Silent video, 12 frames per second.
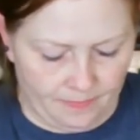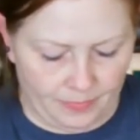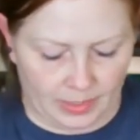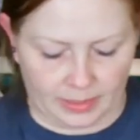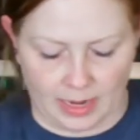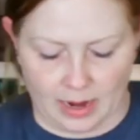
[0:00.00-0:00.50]

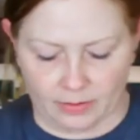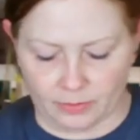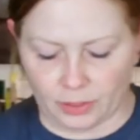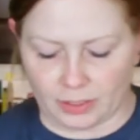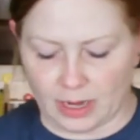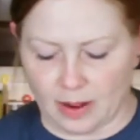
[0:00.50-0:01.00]
And see how it's
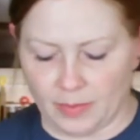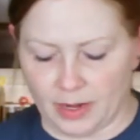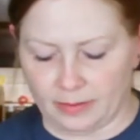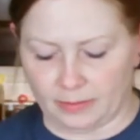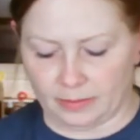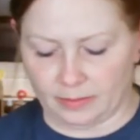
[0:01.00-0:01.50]
just
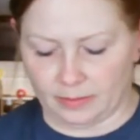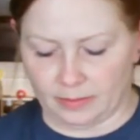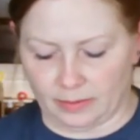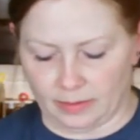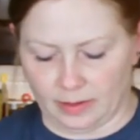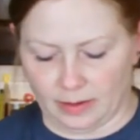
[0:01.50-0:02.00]
coming
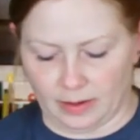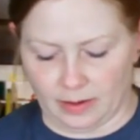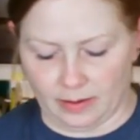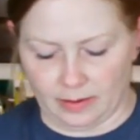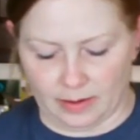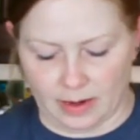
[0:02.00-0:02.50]

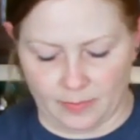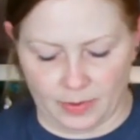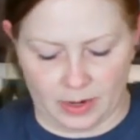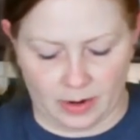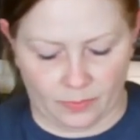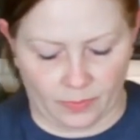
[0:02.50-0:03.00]

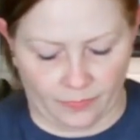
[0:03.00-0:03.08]
off